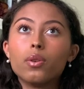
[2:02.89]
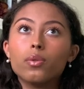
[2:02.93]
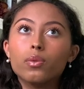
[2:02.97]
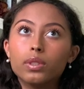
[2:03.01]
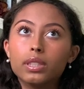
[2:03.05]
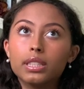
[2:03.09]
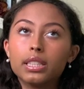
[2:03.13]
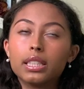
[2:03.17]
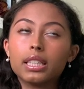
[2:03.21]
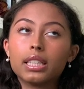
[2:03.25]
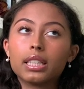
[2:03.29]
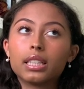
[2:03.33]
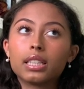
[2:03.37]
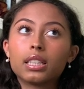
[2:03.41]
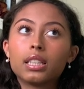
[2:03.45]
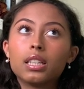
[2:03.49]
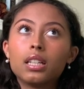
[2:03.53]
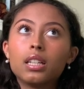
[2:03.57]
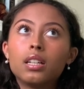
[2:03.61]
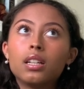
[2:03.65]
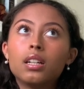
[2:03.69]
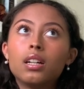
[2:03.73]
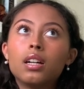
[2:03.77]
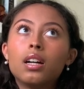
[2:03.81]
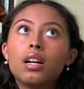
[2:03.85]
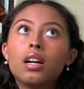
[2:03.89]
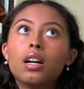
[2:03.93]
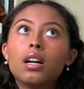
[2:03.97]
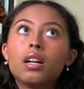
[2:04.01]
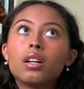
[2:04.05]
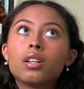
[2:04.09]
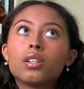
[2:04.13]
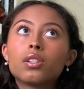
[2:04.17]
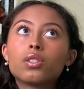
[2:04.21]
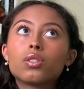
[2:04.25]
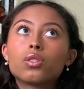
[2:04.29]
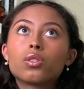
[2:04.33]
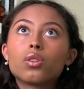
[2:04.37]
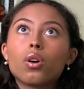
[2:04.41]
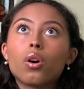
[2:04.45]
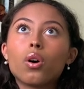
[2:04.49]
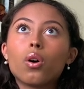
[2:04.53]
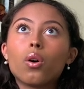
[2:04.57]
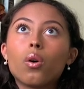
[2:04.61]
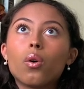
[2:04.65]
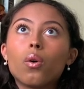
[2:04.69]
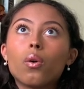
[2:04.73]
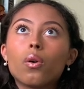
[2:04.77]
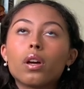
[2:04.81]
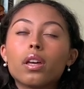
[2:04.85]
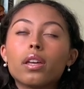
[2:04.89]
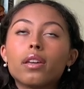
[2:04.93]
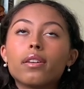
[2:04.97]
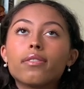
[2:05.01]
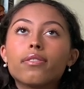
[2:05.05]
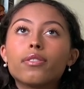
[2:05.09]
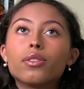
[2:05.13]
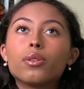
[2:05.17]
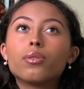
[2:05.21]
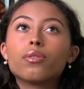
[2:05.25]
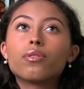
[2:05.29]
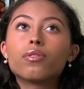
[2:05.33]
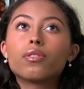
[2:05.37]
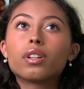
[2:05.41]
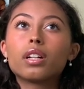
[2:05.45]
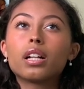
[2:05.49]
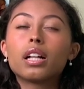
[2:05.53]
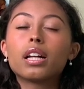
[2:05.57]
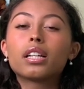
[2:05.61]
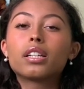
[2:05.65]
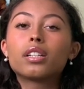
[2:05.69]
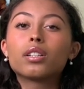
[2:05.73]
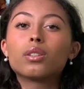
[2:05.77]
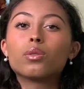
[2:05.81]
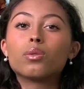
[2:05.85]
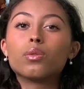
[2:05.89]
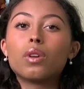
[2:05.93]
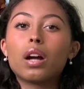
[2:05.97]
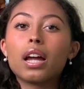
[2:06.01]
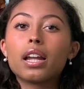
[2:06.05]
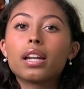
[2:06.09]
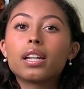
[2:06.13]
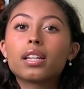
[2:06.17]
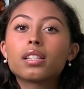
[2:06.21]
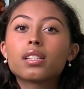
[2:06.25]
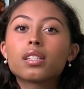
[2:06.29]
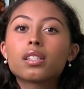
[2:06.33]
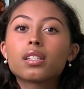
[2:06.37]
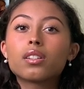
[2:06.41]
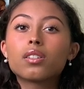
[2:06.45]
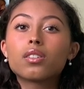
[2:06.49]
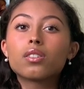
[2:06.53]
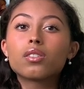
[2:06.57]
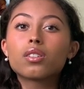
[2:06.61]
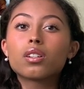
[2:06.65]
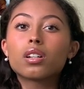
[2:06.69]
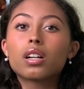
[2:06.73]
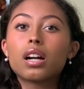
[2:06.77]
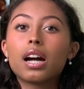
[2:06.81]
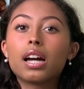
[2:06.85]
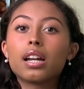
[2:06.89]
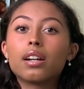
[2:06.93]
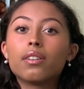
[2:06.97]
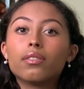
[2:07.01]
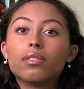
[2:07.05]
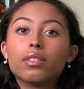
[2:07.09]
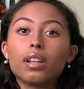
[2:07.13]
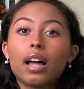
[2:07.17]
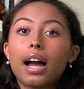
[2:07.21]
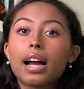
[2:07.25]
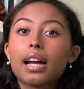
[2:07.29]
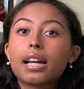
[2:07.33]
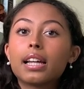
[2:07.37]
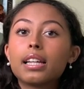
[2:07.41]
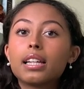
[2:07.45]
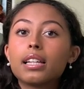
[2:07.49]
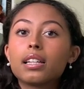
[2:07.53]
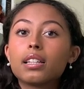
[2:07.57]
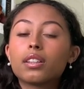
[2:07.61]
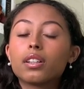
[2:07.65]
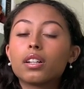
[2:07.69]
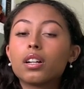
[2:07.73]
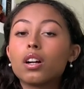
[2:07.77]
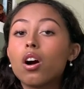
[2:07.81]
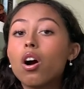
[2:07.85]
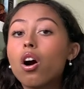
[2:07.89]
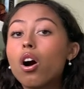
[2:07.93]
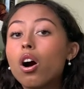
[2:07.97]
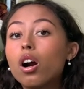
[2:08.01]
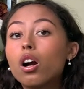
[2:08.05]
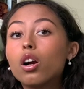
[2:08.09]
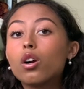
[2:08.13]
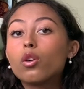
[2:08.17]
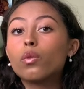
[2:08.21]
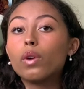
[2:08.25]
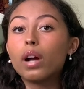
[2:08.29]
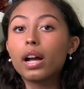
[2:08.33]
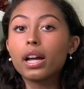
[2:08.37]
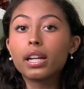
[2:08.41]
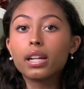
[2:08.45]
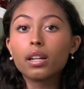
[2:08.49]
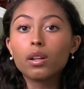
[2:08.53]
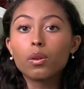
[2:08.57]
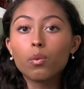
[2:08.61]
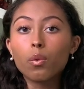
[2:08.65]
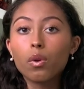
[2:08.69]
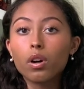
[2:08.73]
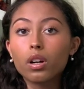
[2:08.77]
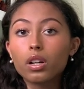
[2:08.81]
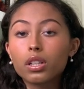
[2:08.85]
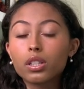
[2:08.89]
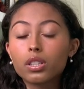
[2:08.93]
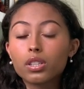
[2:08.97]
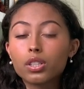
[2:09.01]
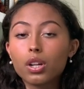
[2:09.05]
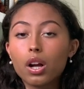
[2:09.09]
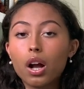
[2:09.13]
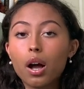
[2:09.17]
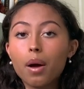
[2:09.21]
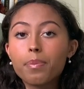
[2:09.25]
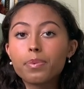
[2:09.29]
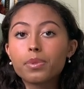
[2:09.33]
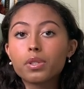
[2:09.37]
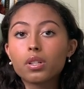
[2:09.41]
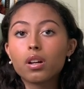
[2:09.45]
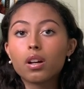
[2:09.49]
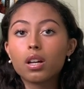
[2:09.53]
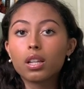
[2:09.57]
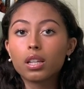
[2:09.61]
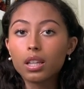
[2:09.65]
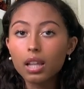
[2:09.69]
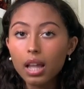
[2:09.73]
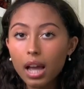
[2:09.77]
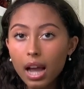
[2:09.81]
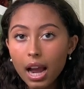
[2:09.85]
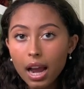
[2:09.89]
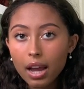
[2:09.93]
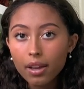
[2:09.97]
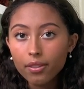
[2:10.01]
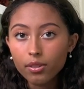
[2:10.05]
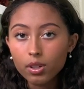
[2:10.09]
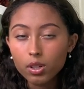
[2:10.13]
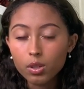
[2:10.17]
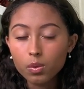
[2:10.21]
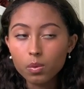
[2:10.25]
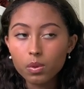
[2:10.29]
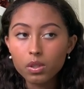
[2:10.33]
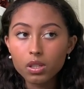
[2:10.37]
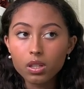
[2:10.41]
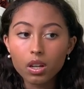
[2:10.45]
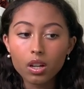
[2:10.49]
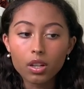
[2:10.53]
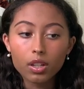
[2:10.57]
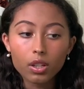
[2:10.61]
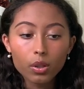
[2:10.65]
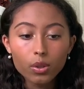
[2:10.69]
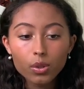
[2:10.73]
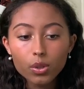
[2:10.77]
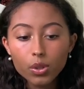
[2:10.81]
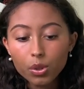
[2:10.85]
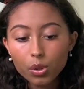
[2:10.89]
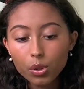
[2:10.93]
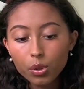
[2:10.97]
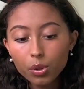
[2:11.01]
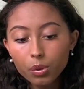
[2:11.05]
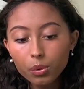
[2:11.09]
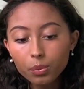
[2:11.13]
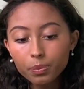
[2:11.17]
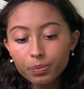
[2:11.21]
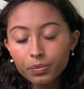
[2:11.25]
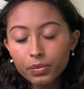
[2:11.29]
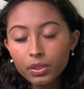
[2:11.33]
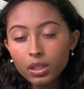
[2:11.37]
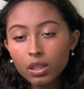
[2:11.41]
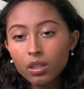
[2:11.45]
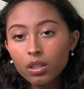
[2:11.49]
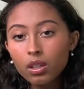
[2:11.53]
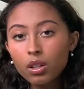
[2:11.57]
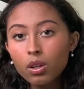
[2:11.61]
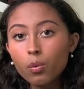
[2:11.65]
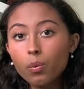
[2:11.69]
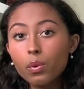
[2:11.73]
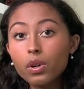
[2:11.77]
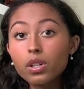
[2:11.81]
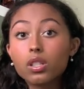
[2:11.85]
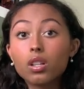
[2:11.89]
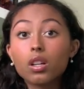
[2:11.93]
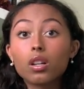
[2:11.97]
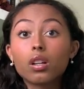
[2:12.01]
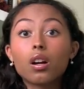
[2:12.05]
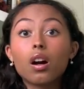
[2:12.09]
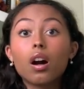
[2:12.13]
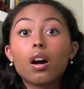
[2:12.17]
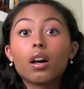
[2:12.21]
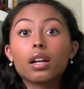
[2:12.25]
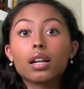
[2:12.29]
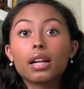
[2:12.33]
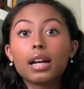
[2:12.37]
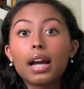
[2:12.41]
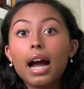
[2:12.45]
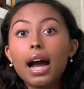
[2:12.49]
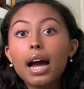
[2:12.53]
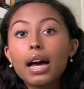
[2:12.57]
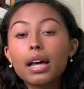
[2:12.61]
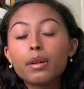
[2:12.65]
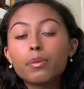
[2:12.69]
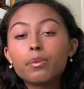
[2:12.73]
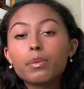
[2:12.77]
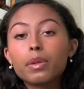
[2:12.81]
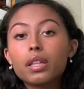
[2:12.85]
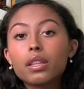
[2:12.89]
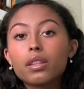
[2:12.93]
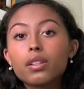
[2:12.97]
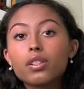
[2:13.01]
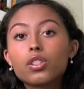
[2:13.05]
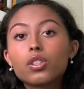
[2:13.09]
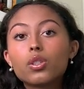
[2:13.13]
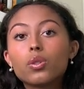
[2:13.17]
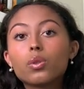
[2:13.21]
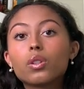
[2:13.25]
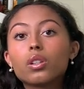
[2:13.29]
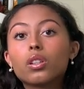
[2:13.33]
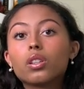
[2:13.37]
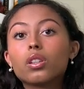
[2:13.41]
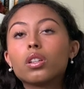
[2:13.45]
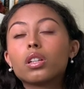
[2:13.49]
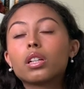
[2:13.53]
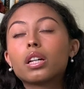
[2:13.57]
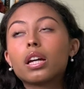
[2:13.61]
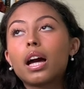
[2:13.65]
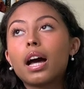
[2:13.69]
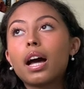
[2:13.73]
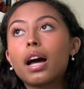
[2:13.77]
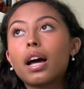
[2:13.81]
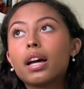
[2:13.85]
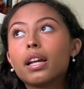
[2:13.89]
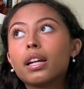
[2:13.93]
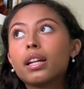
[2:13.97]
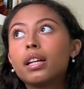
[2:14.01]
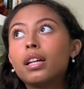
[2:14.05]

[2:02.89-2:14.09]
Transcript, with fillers: reading. So if you feel like your writing skills are kind of lacking, there are writing workshops online. There's ones on YouTube, ones on Khan Academy that you can look at.